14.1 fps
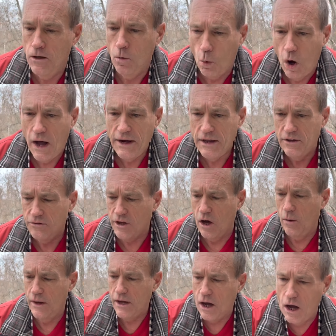What is
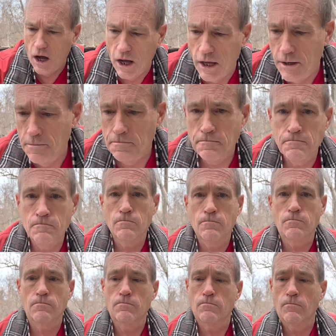going on
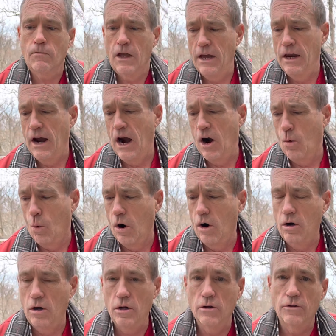in our
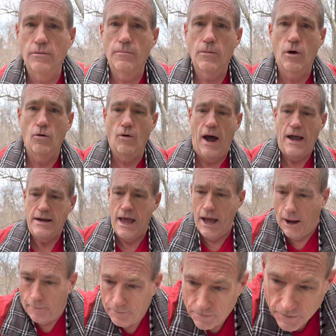world right now?